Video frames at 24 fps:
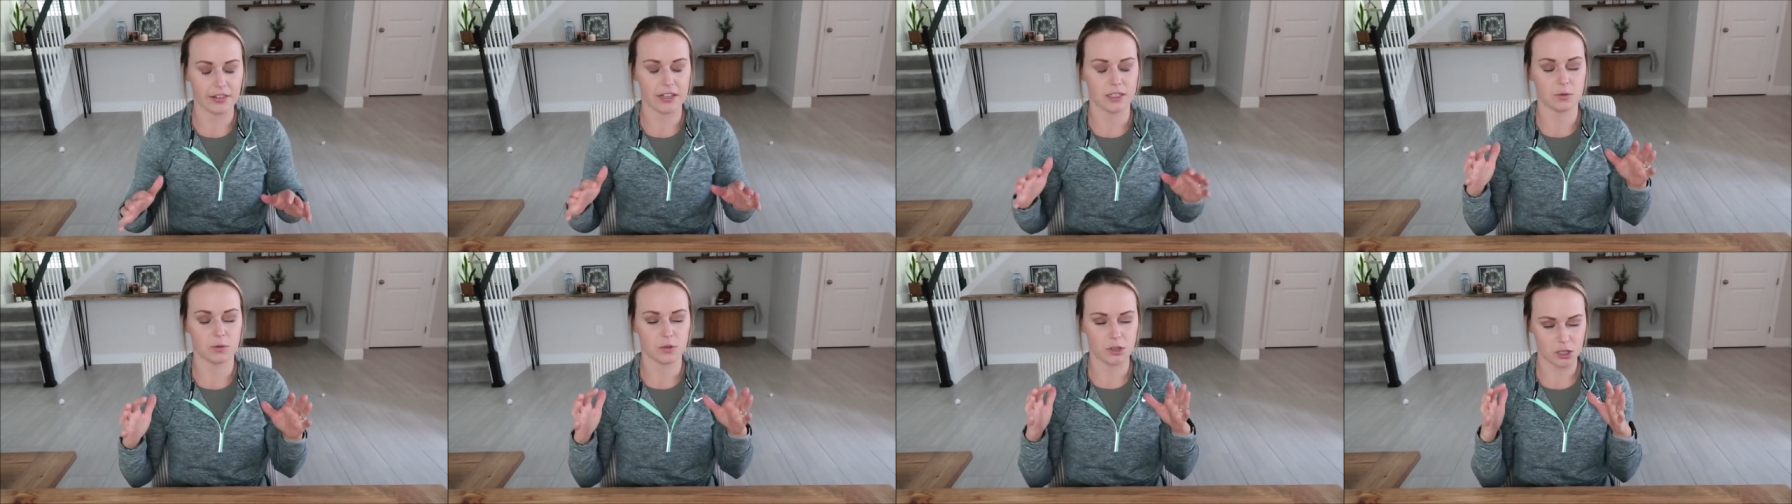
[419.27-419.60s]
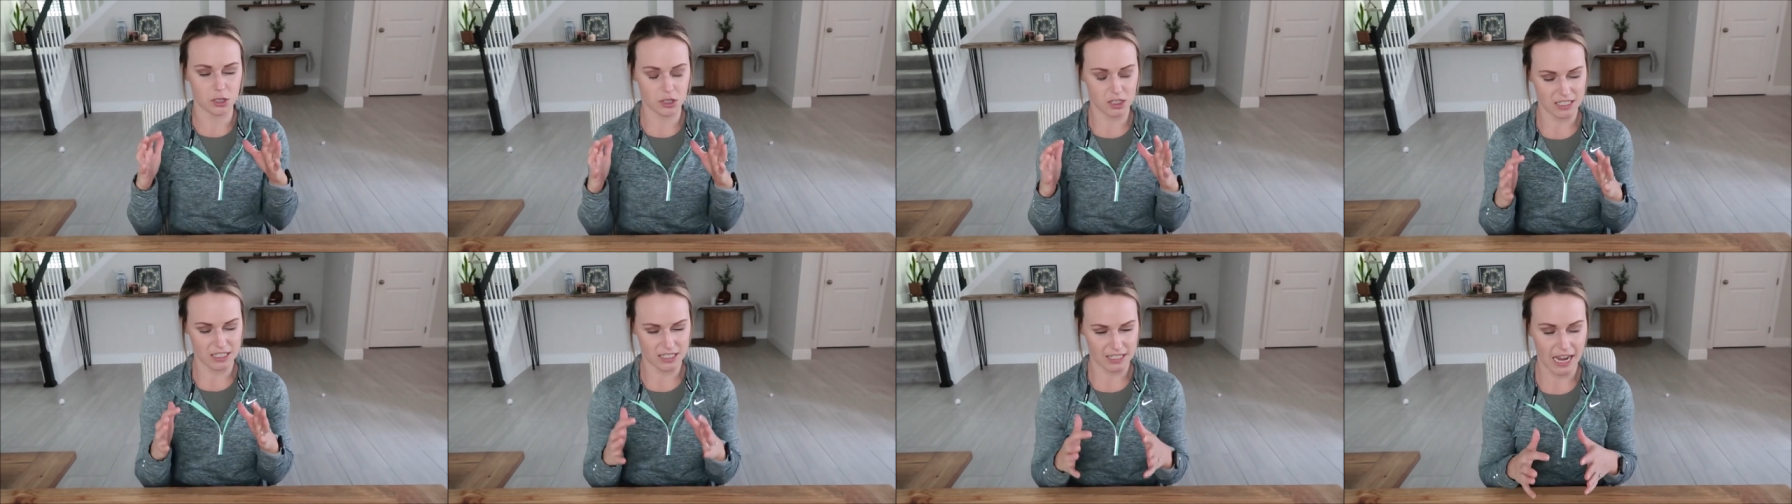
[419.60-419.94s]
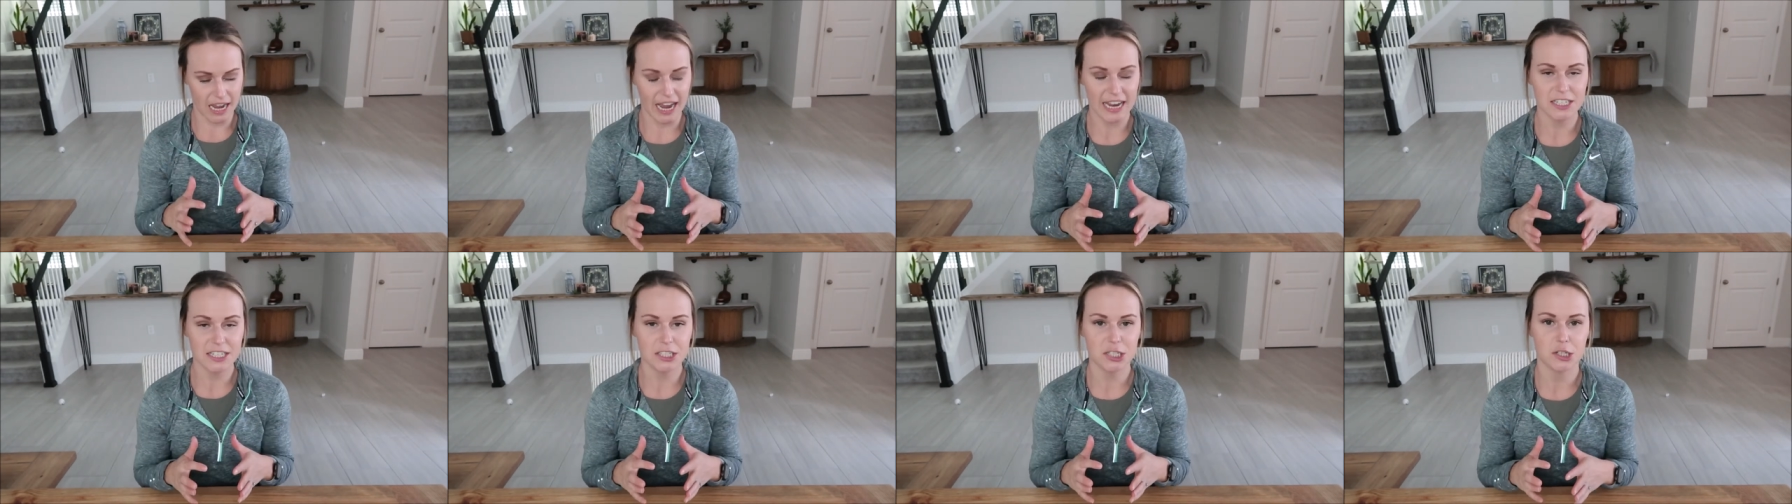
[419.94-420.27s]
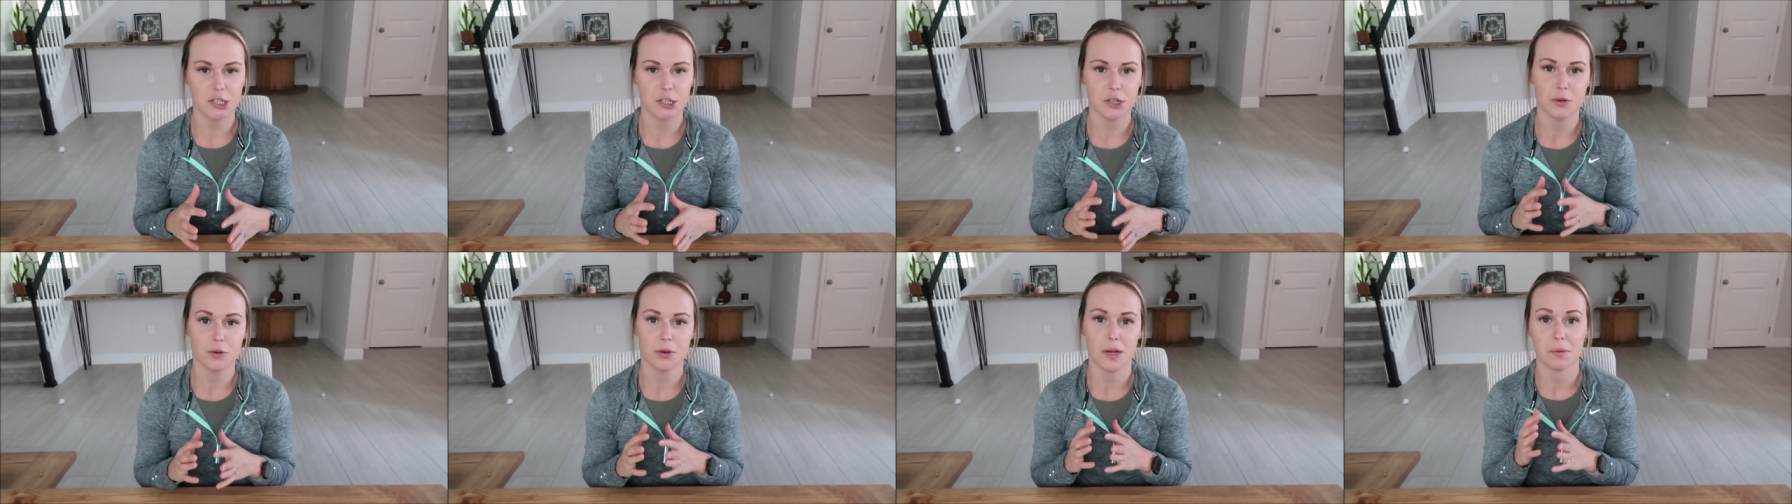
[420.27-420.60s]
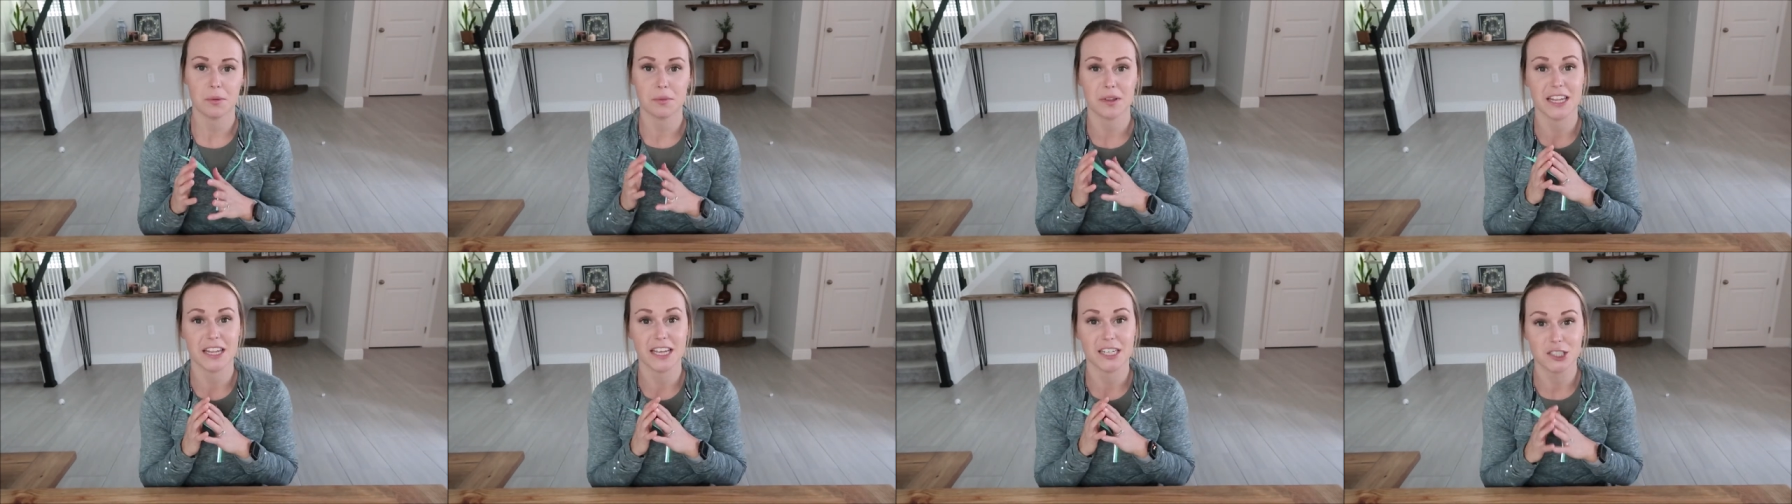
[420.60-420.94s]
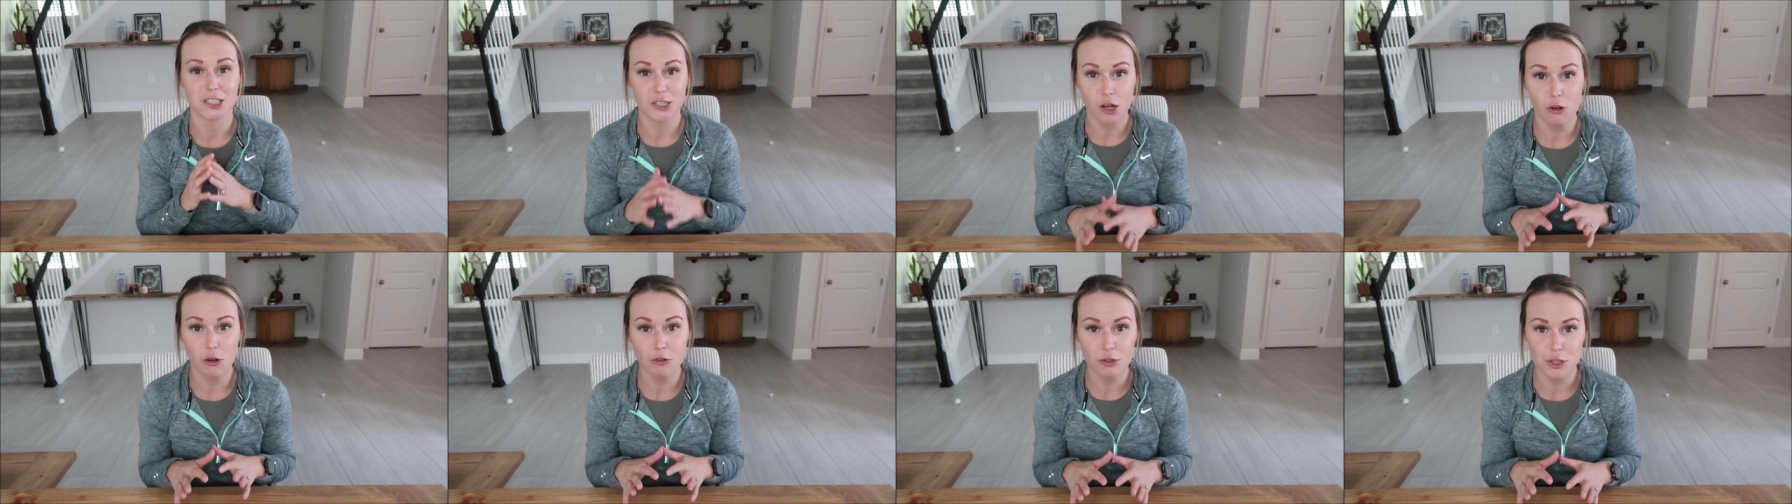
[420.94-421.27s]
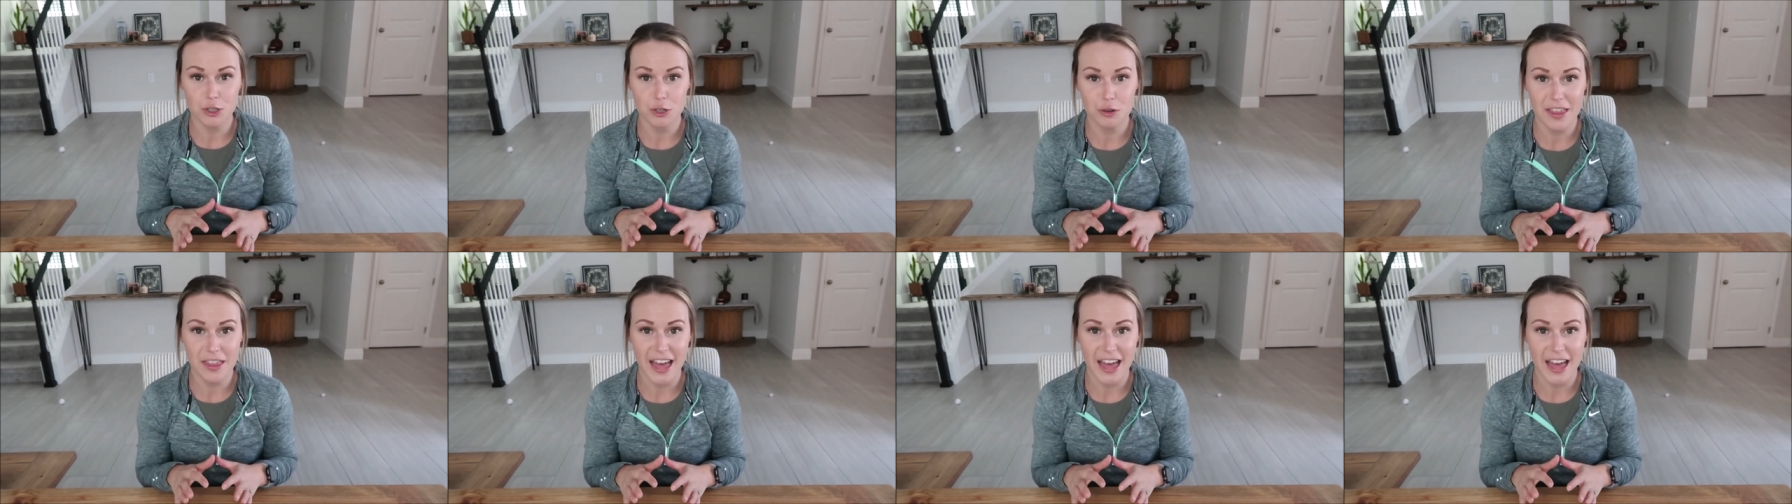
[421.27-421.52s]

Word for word: That's what they're designed to do. And when they don't do